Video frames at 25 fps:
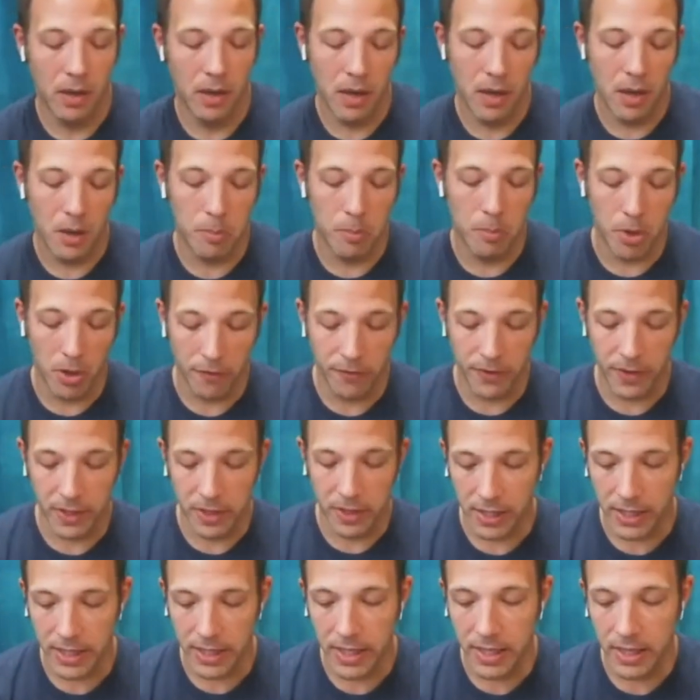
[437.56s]

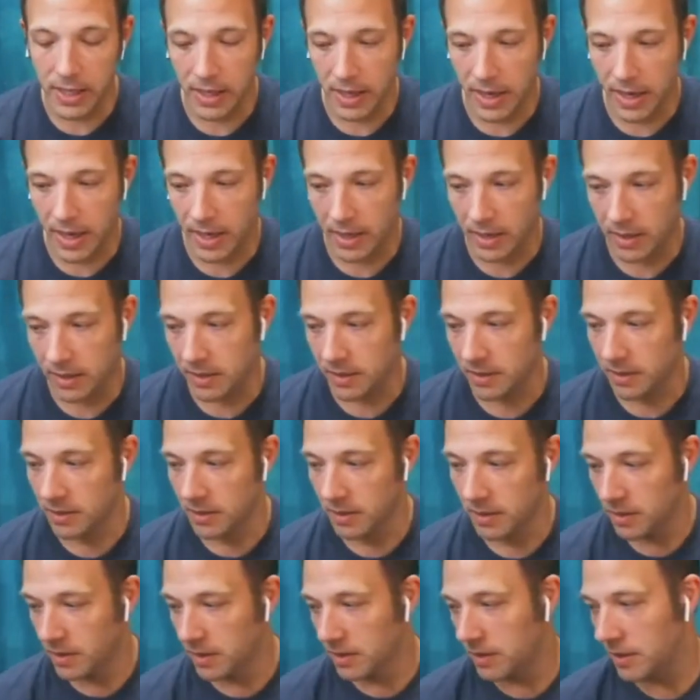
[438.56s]
perfectly. And
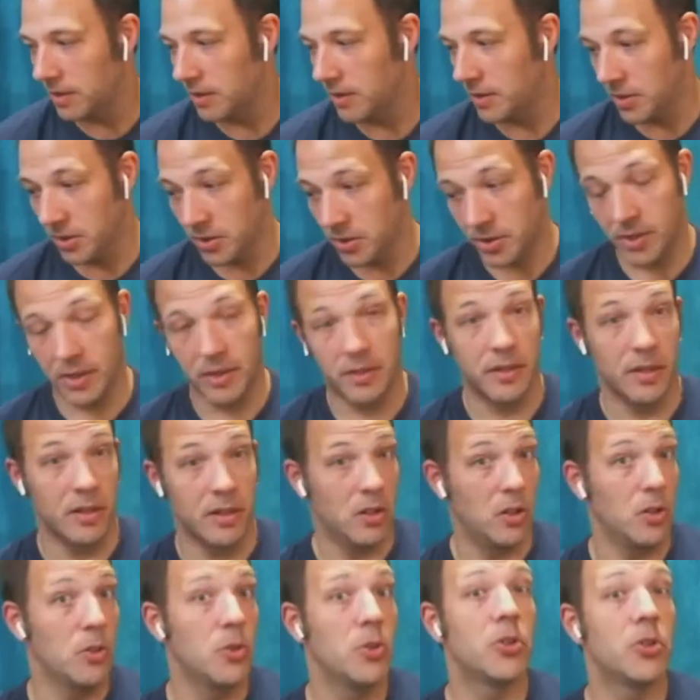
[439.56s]
there's an
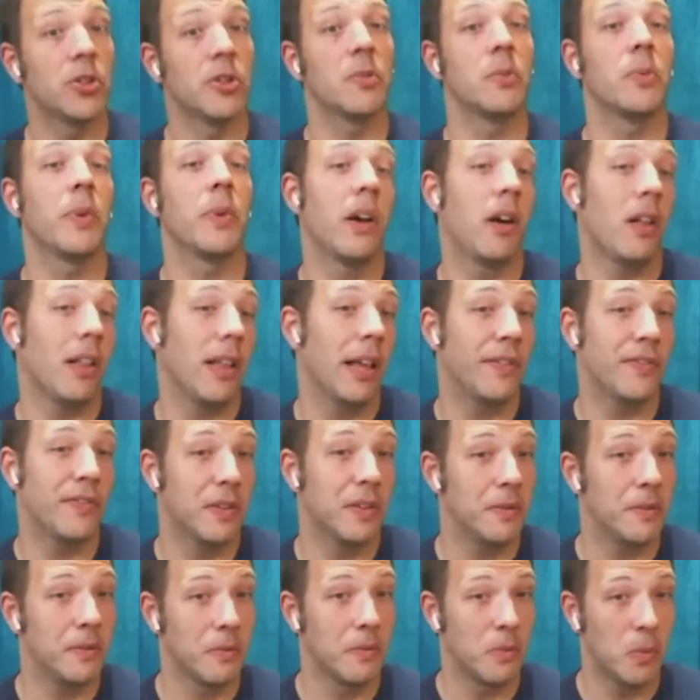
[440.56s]
illusion we all have
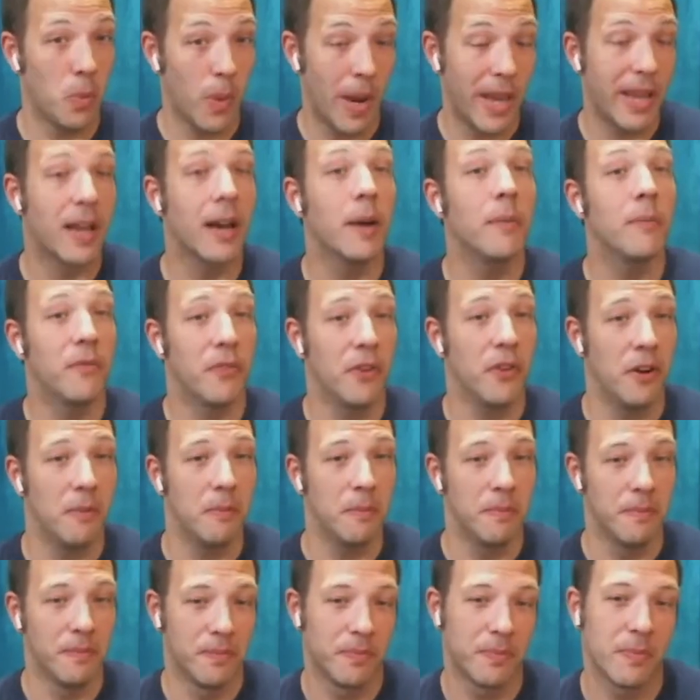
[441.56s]
to wake up from.
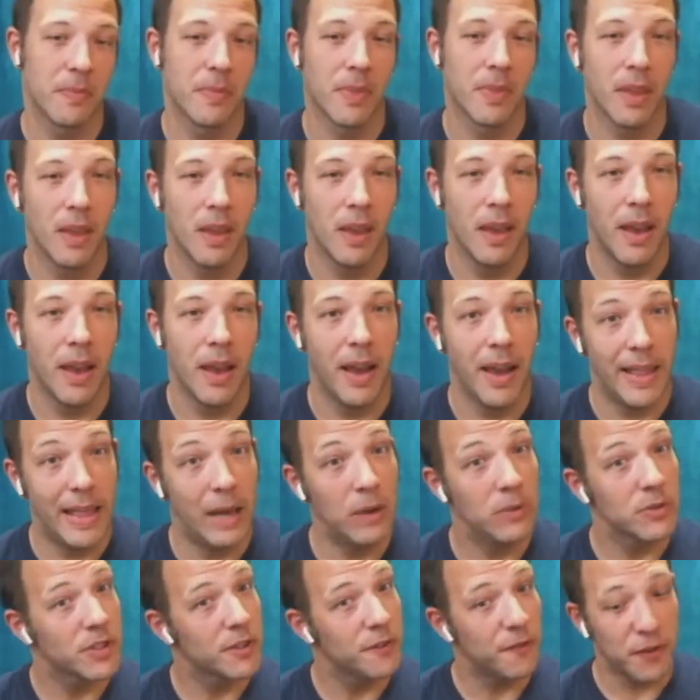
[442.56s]
And that
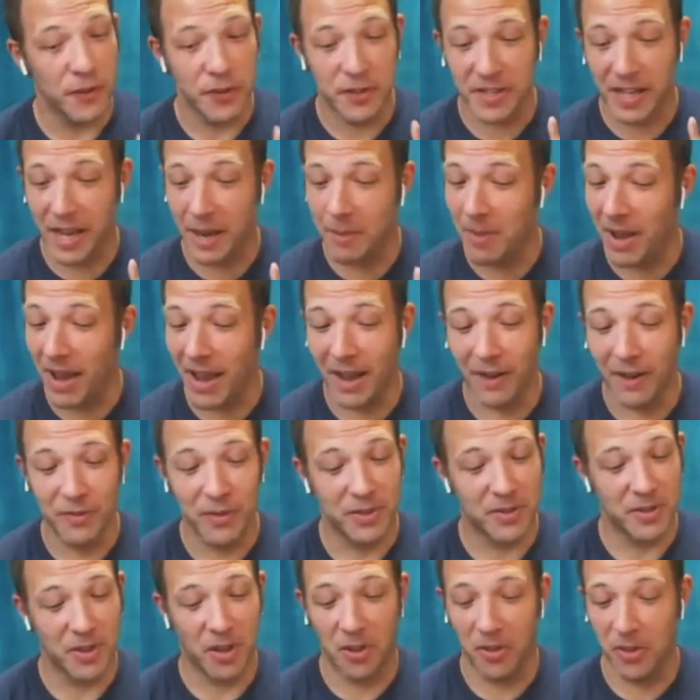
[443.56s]
was the first time I ever
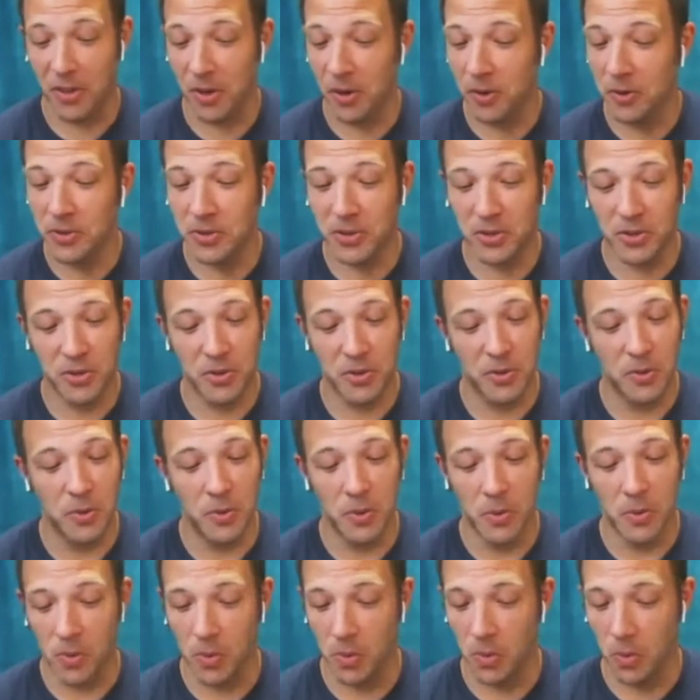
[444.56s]
saw those
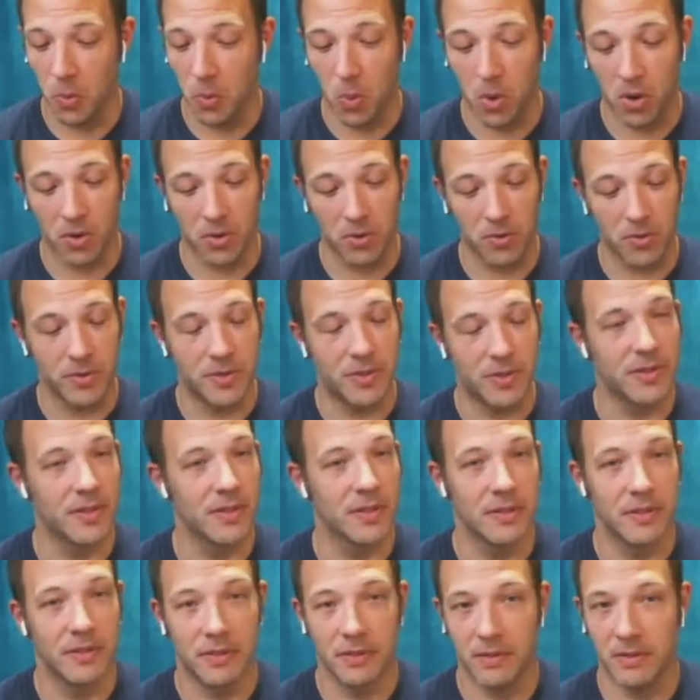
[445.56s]
two worlds
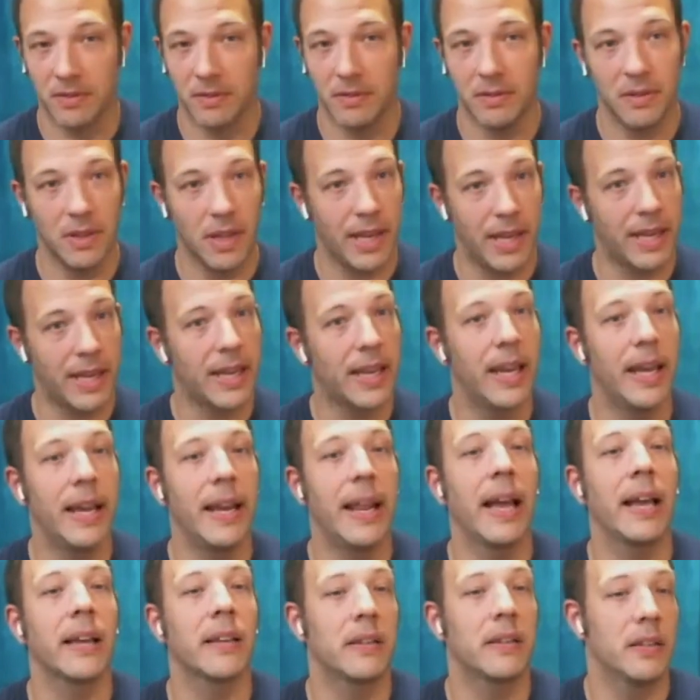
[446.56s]
like
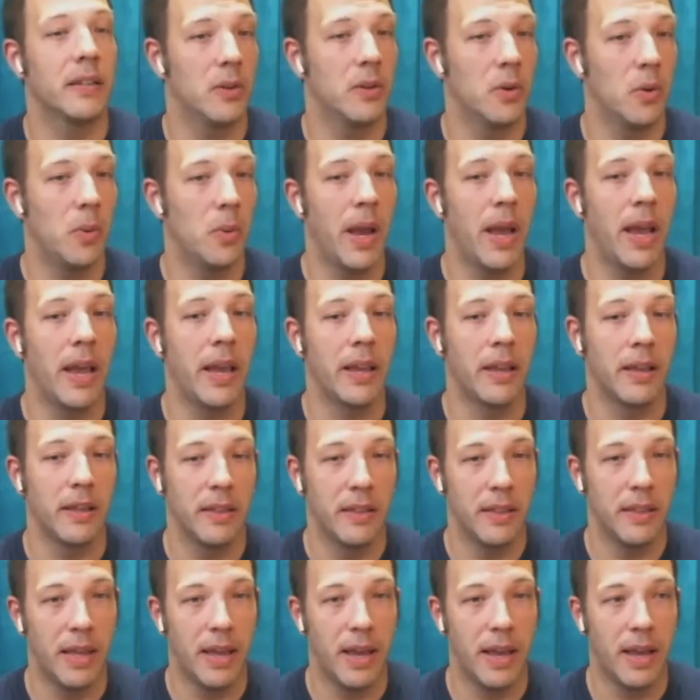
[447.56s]
connect in a way
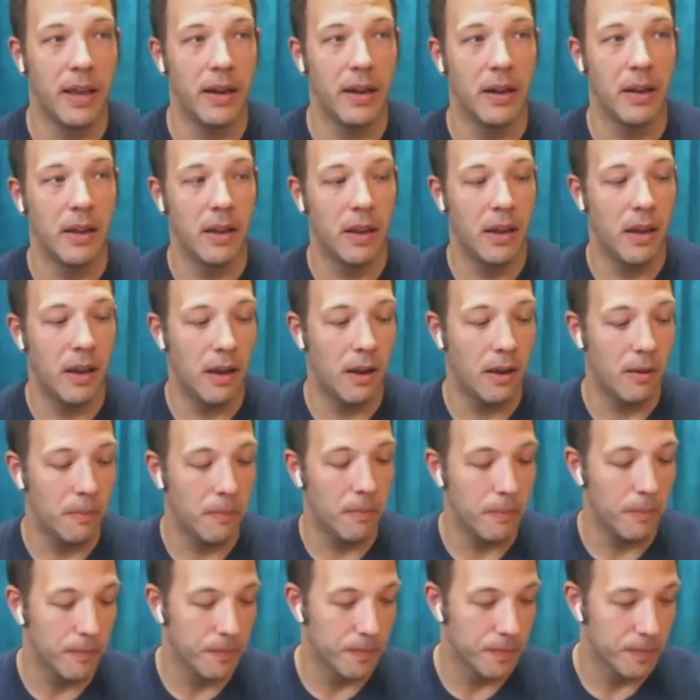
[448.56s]
that
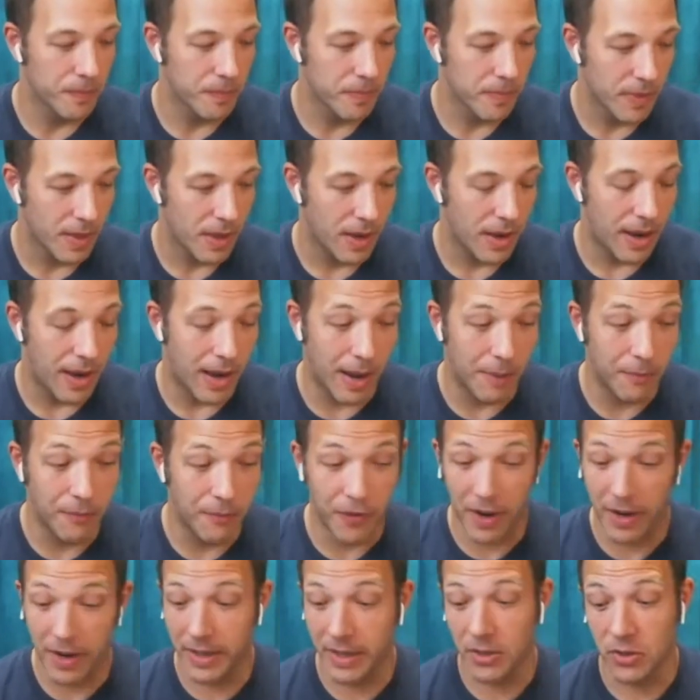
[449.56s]
I'm
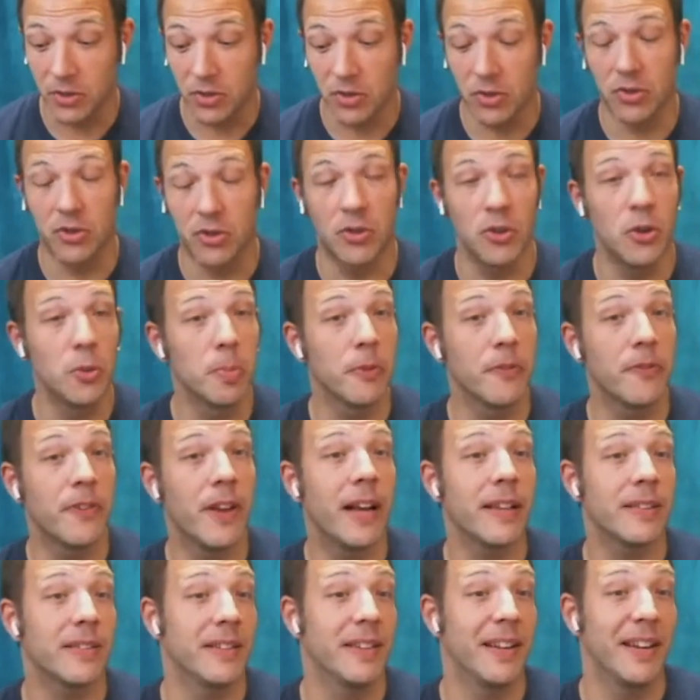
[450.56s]
finding super
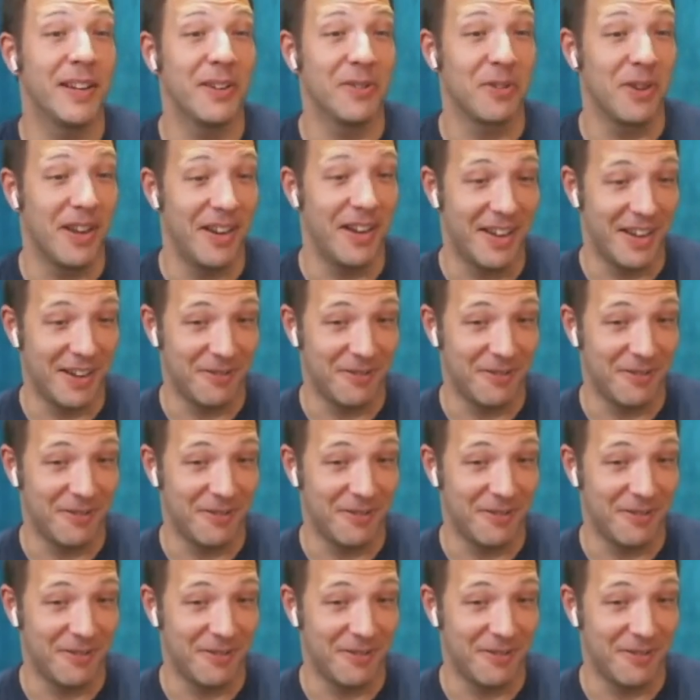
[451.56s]
fascinating right now.